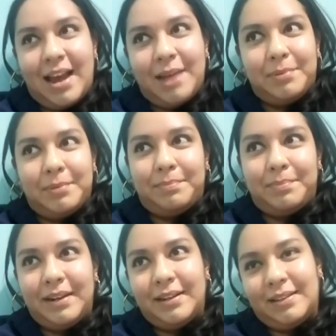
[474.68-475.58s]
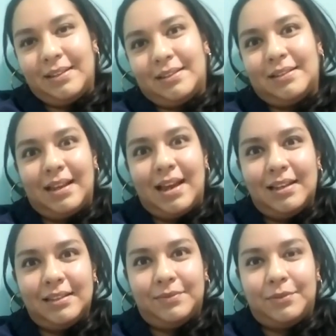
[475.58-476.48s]
I prepare the
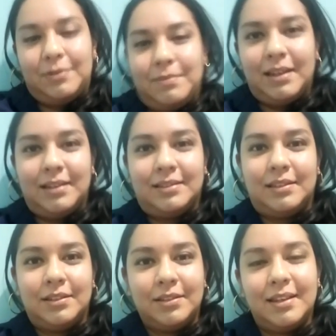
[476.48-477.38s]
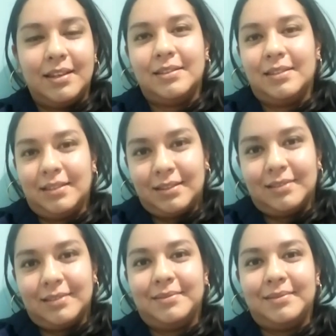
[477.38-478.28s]
class for my students, and
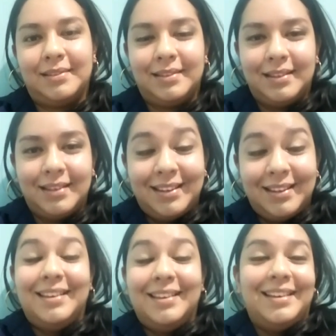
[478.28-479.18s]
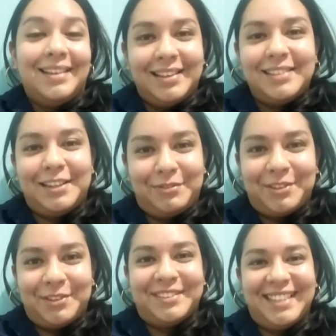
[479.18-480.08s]
it's
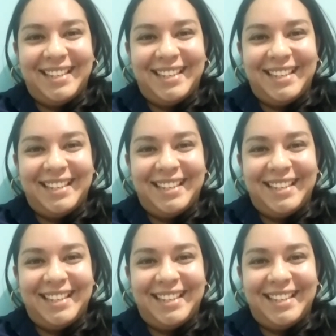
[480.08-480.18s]
difficult.